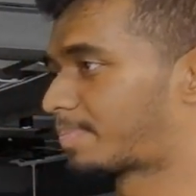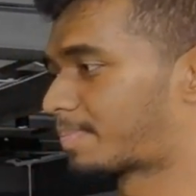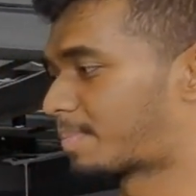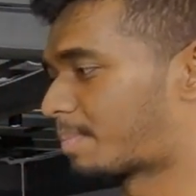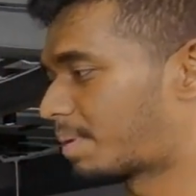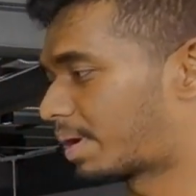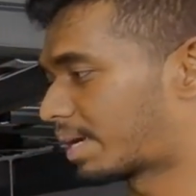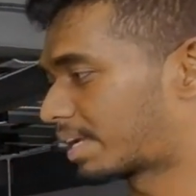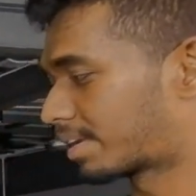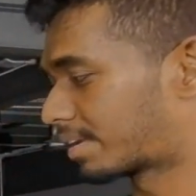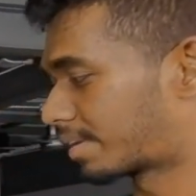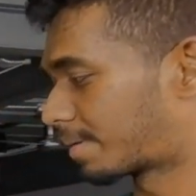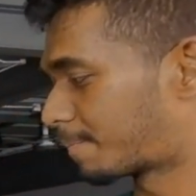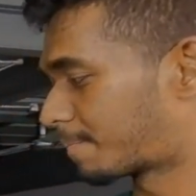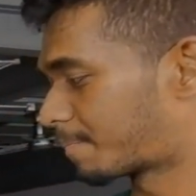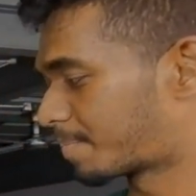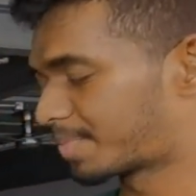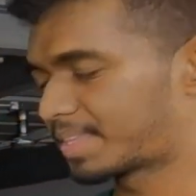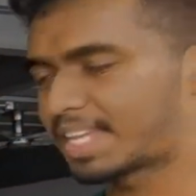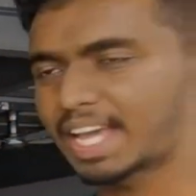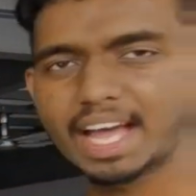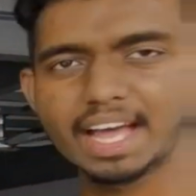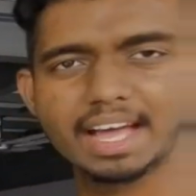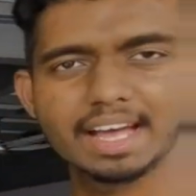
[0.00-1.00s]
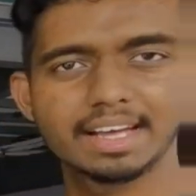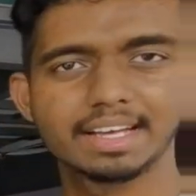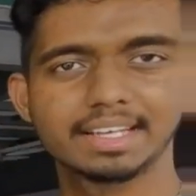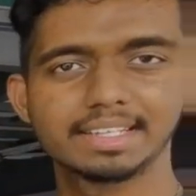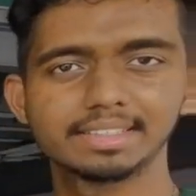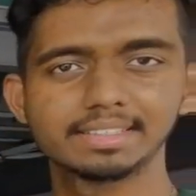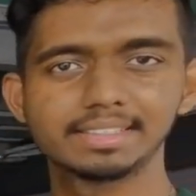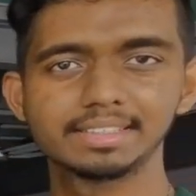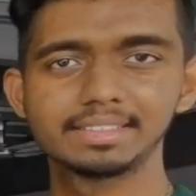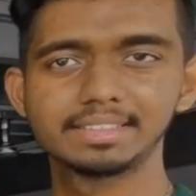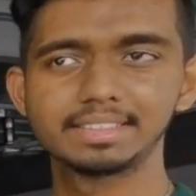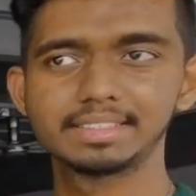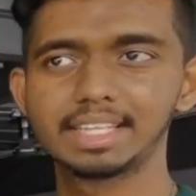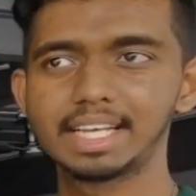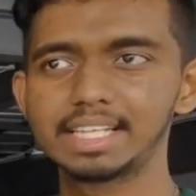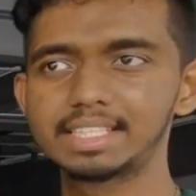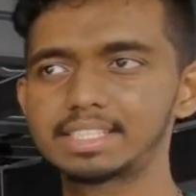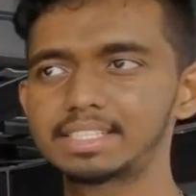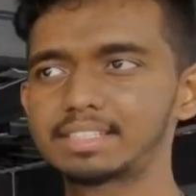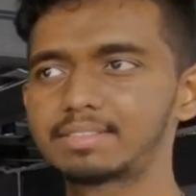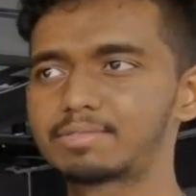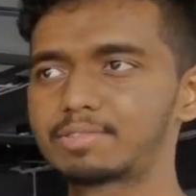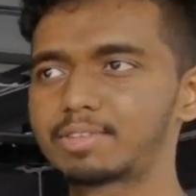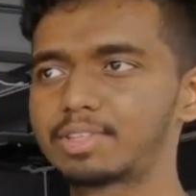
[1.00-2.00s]
But yeah,
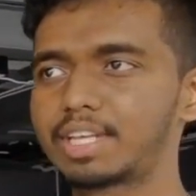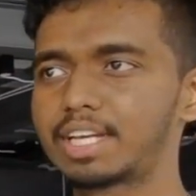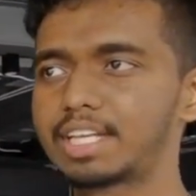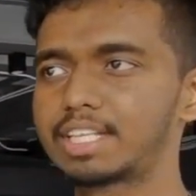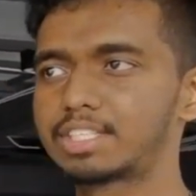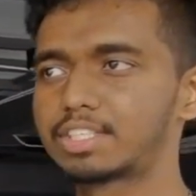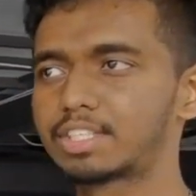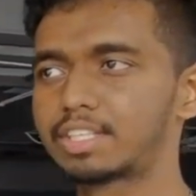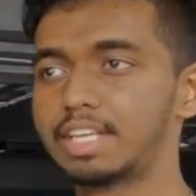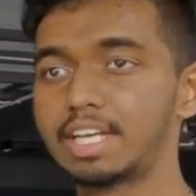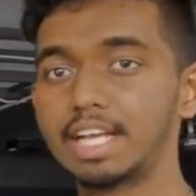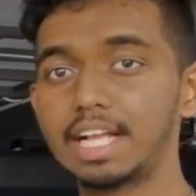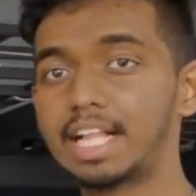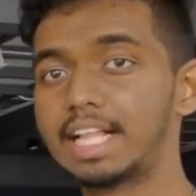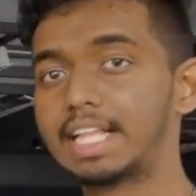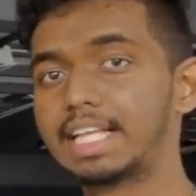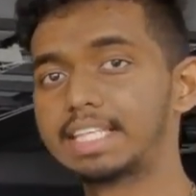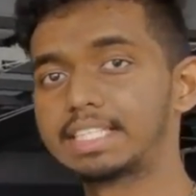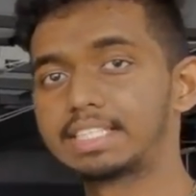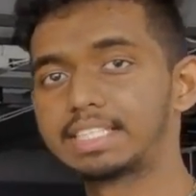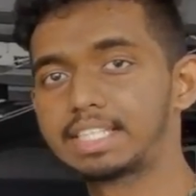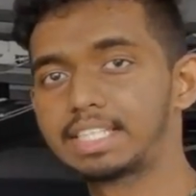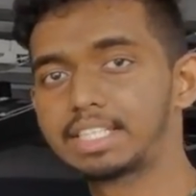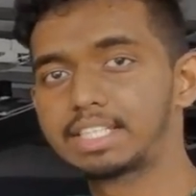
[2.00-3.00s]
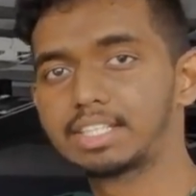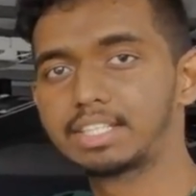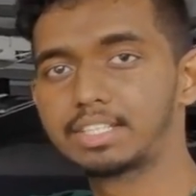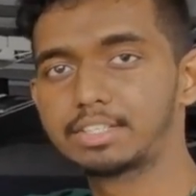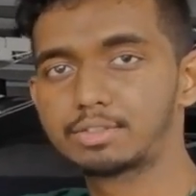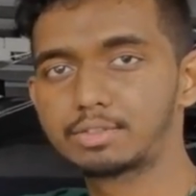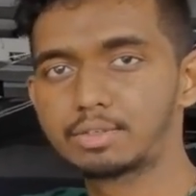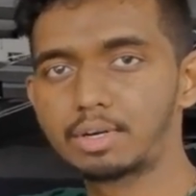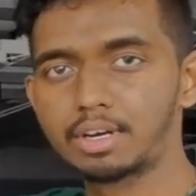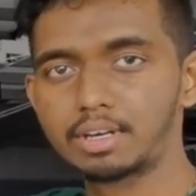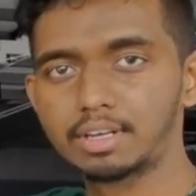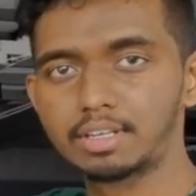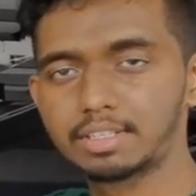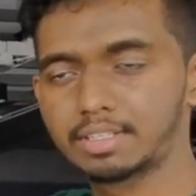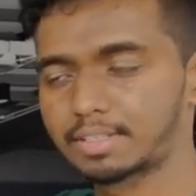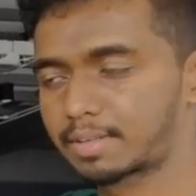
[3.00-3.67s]
that's it for the engine. Let's head to the trunk.